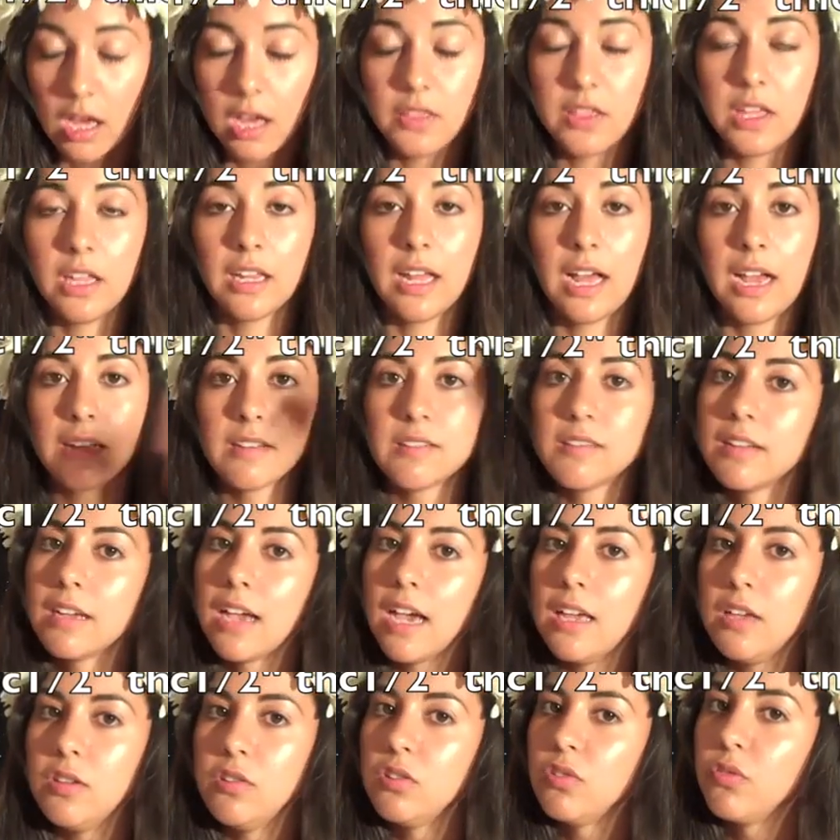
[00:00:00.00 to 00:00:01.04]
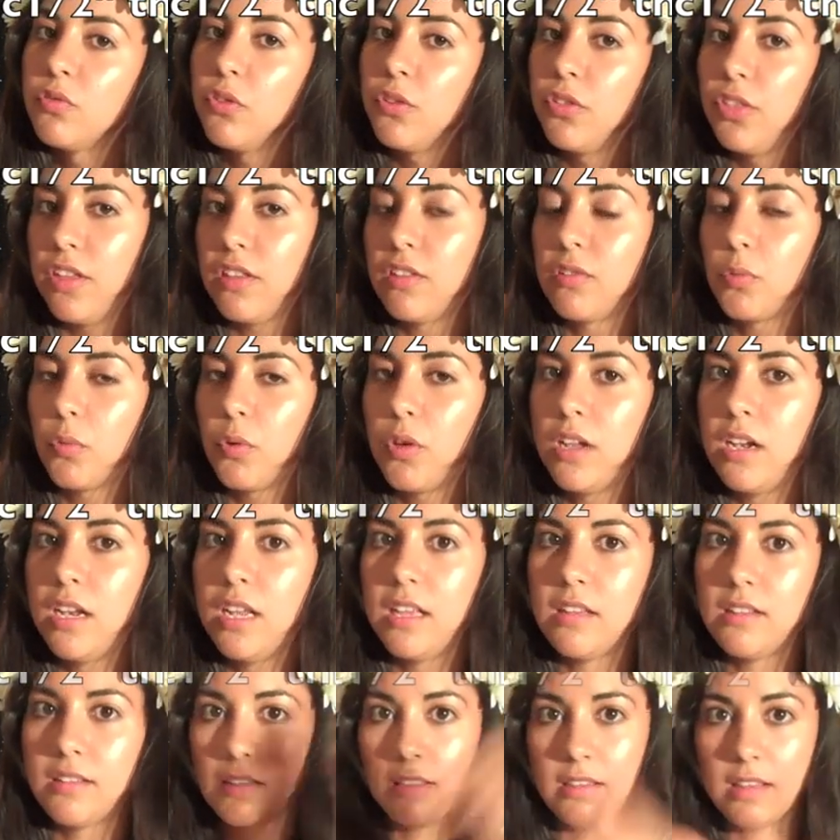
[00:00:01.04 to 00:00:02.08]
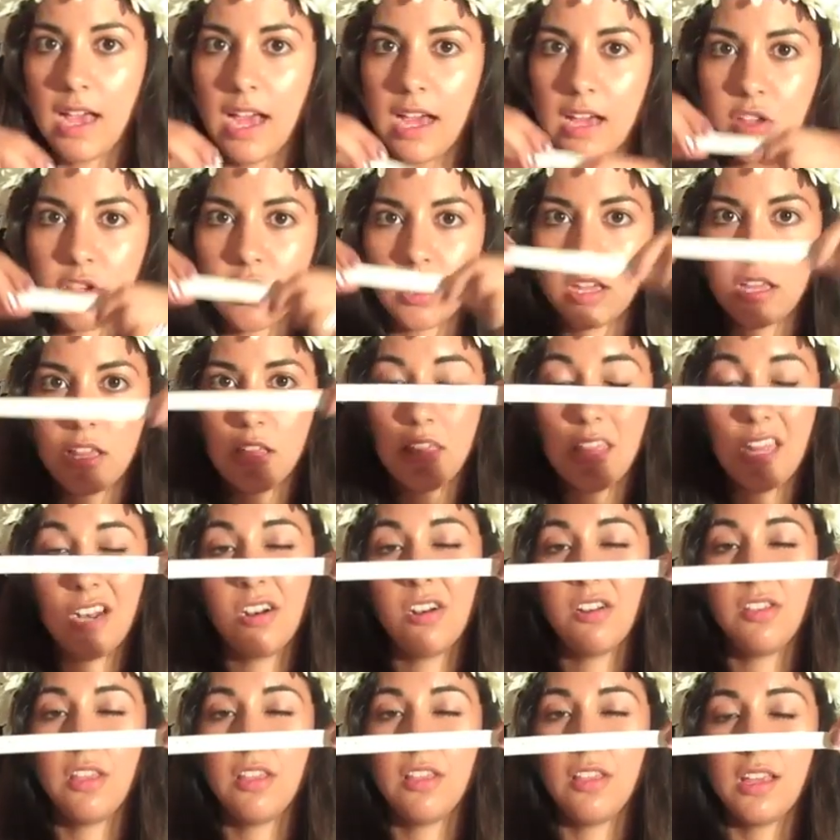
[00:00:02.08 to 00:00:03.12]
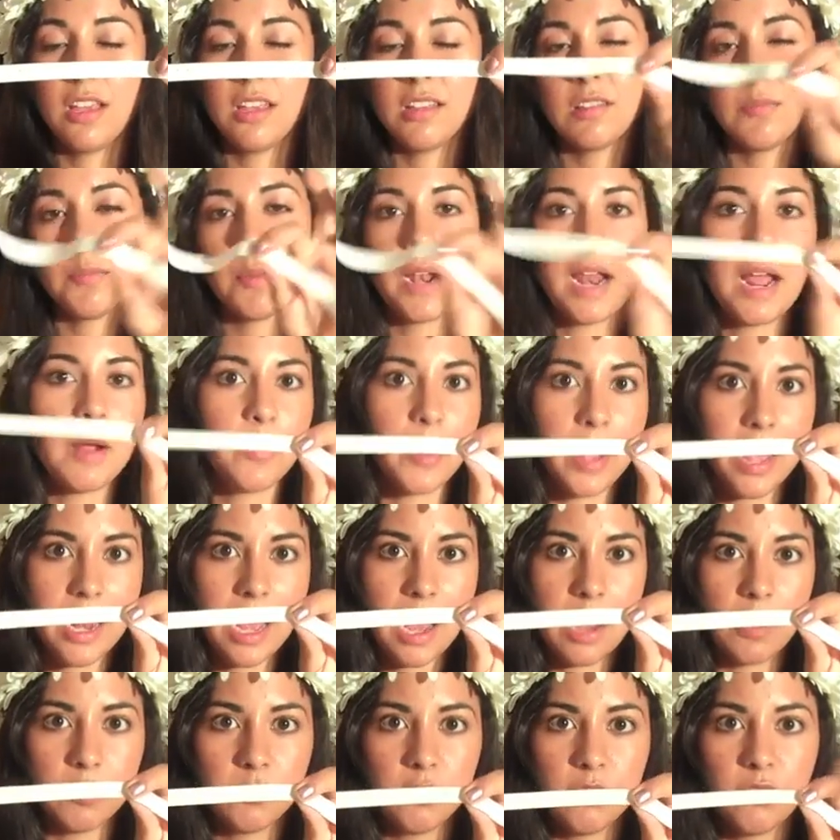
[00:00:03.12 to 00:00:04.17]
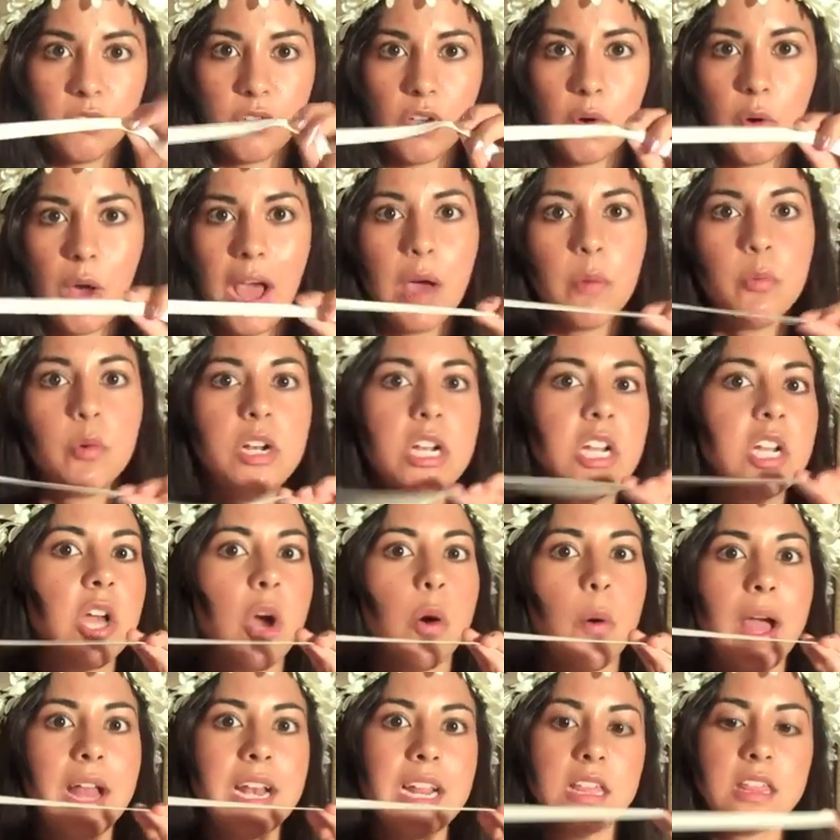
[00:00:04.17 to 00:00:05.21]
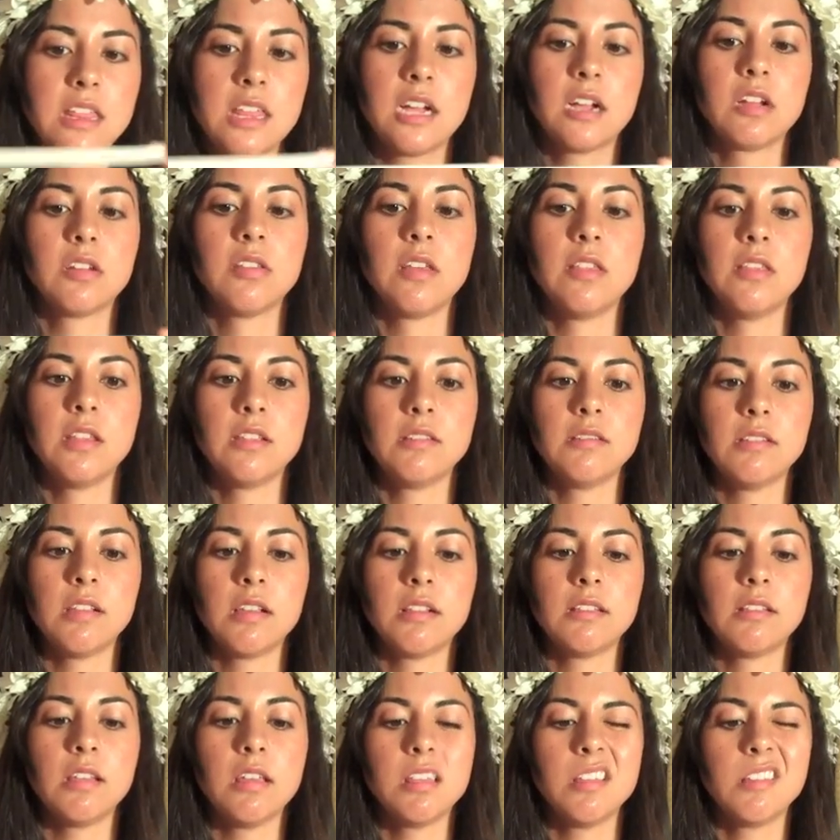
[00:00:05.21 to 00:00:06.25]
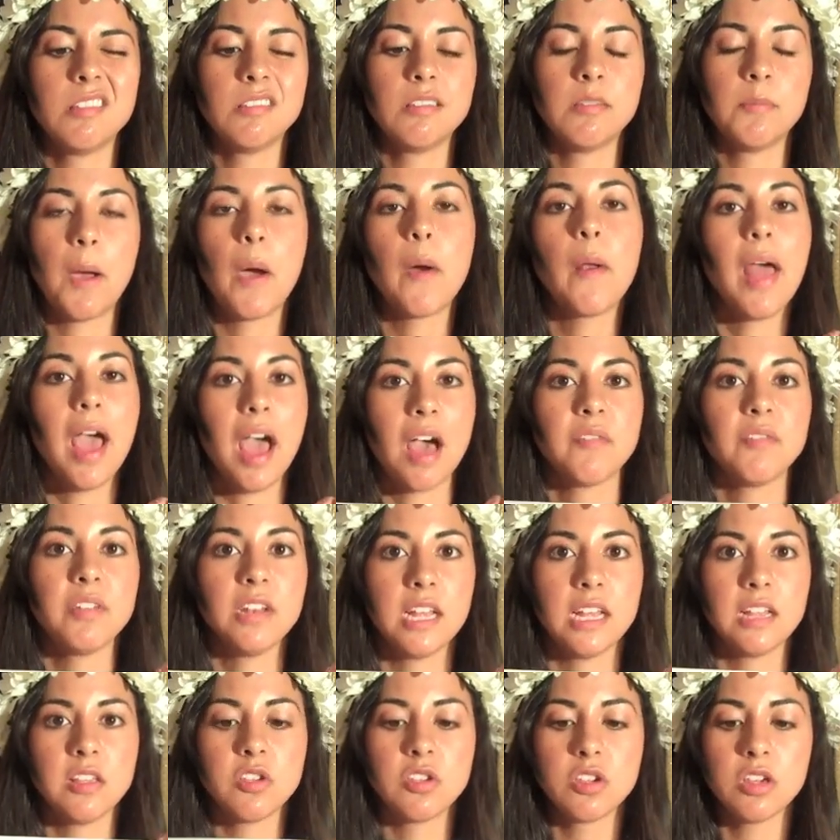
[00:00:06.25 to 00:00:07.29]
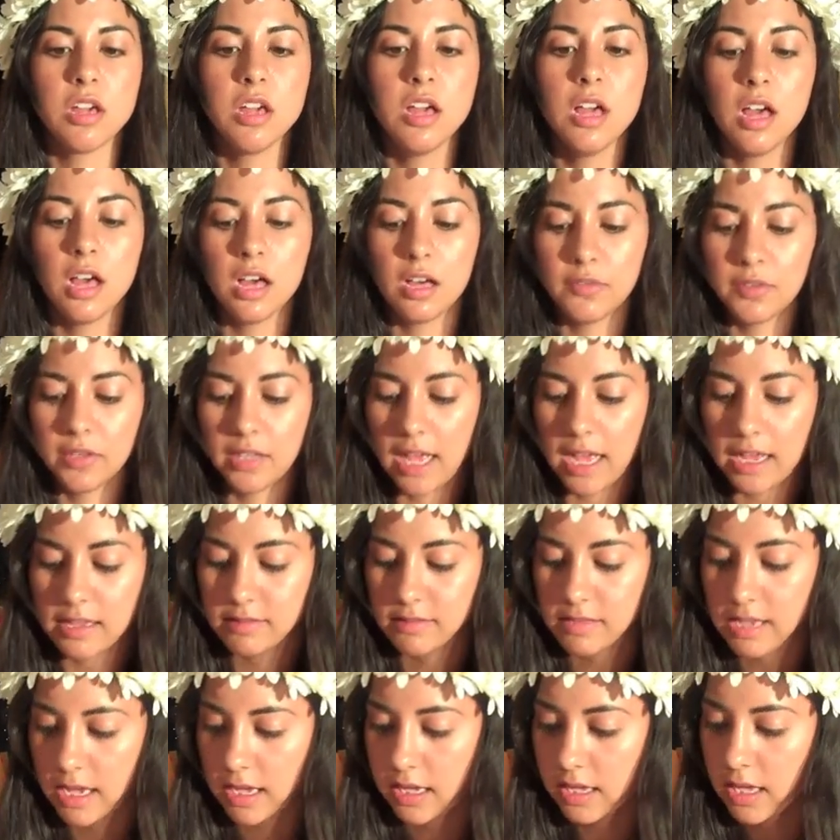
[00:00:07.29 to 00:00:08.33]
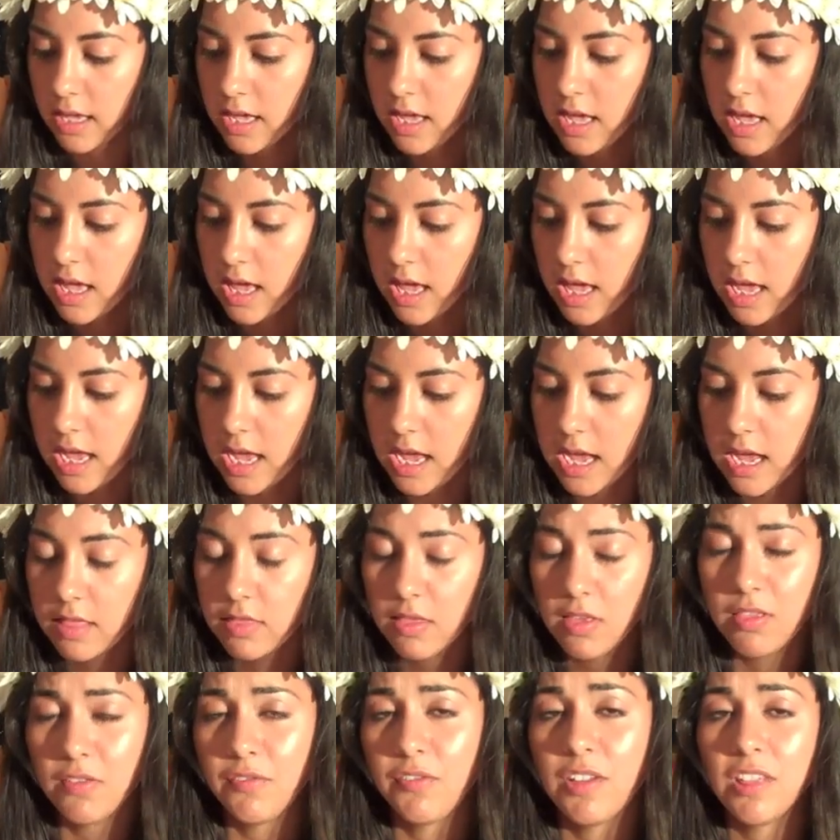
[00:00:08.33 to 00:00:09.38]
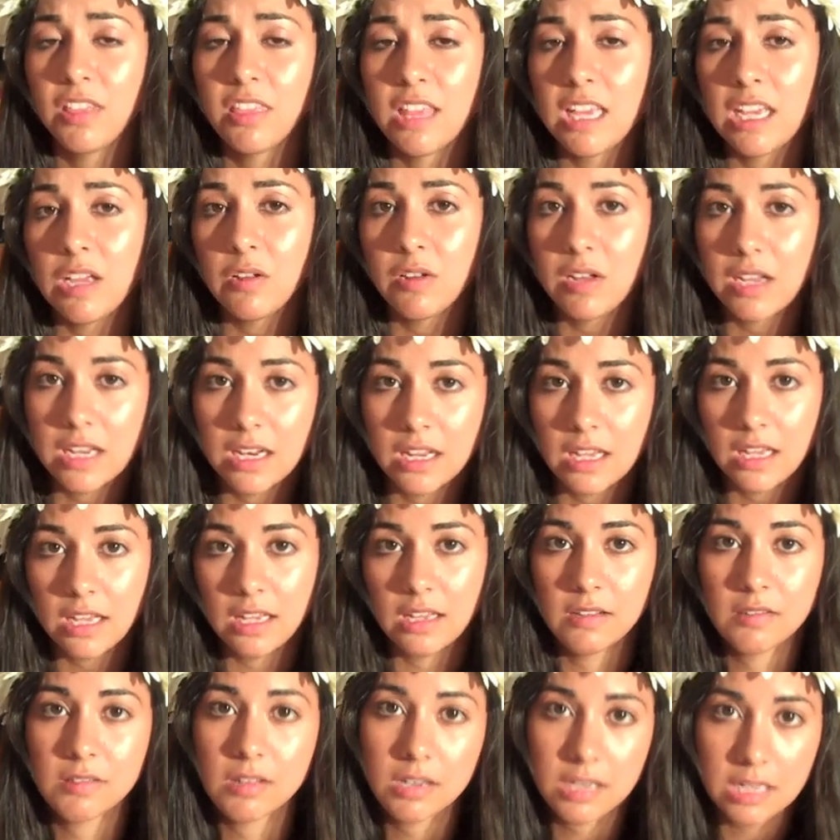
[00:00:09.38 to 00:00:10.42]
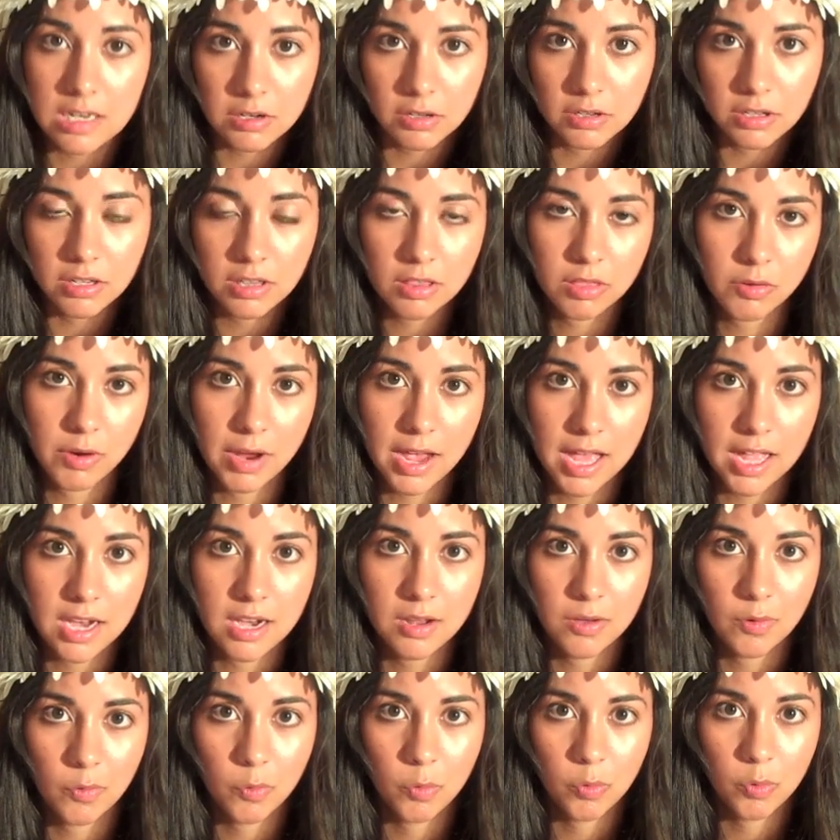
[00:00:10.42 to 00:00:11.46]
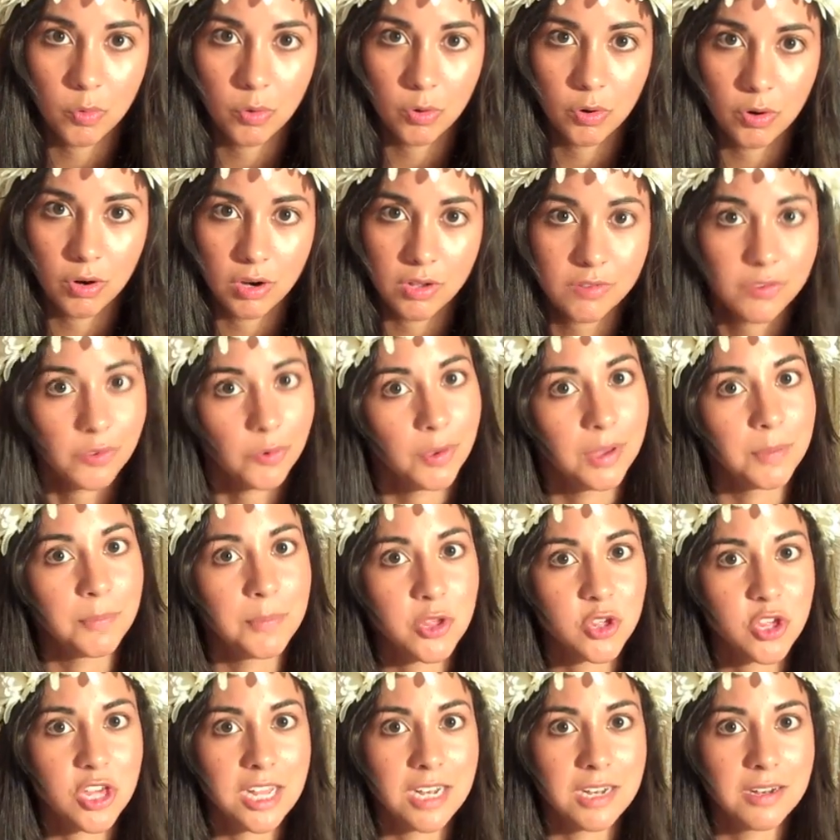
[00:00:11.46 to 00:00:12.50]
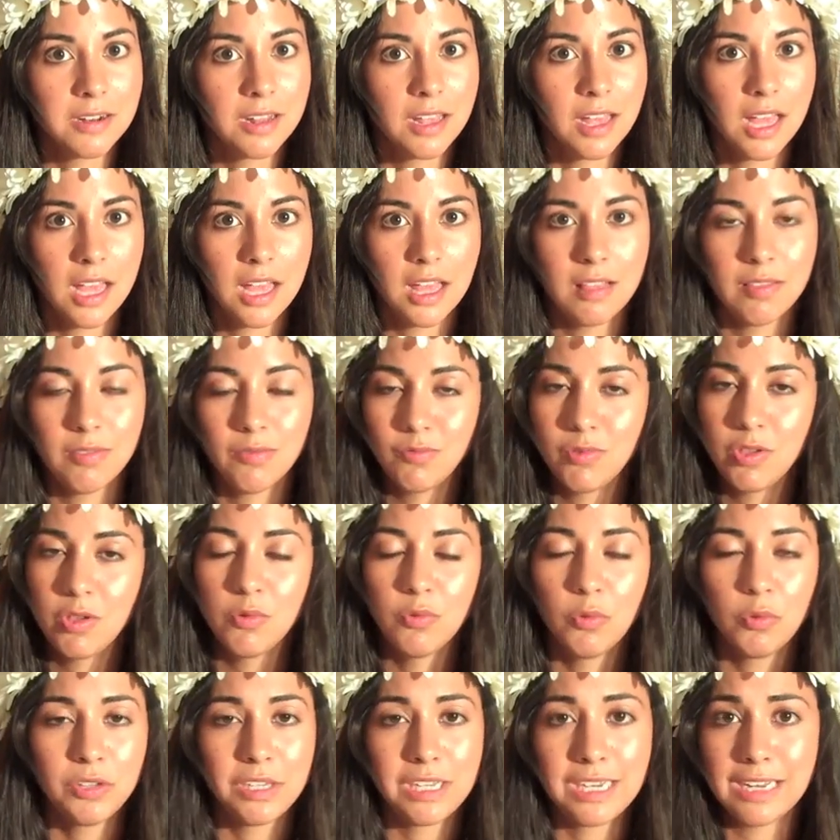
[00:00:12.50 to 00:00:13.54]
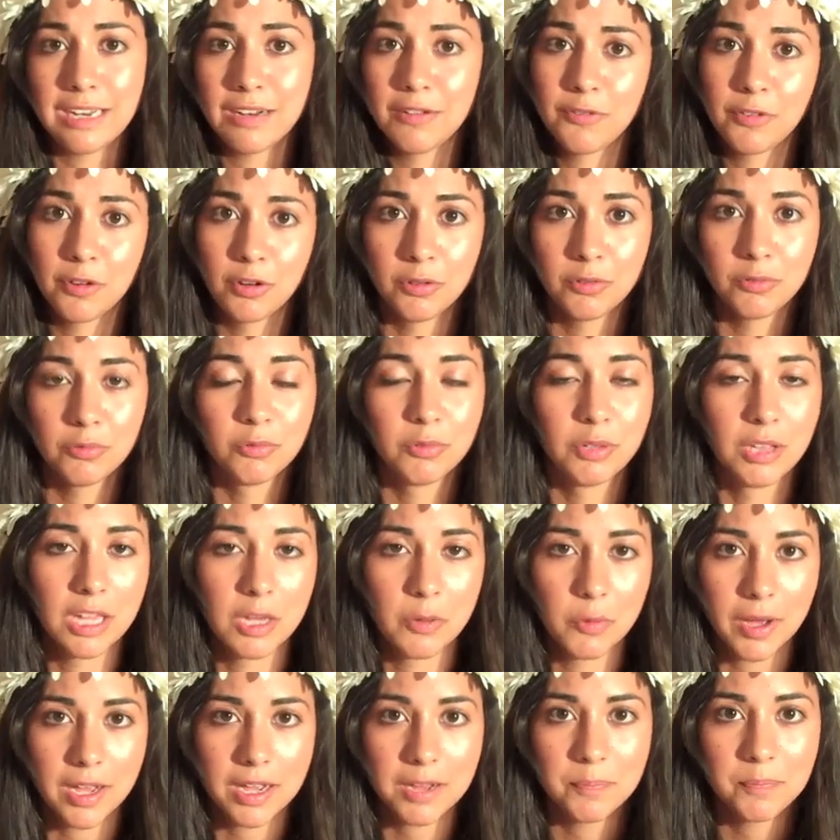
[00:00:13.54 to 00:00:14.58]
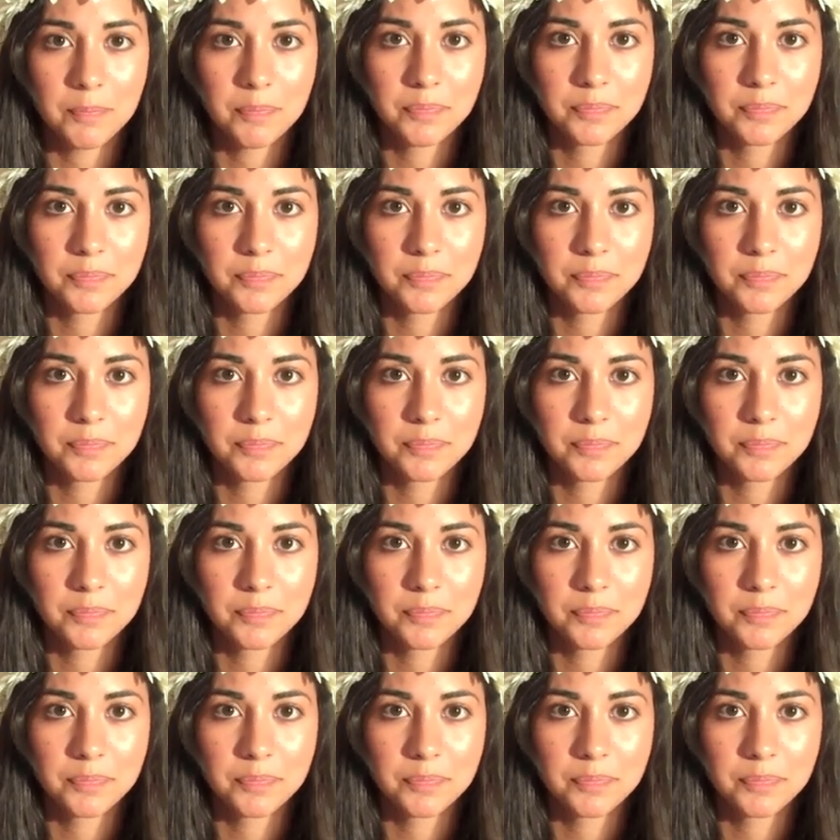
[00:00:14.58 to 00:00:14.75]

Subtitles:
The elastic I used for this one is actually thinner than this, but I ran out, so I wouldn't go any thicker than this. I'd say this is about ½ an inch of elastic. And then the fifth thing you need is a needle and thread or a sewing machine, and you only need it for really quick.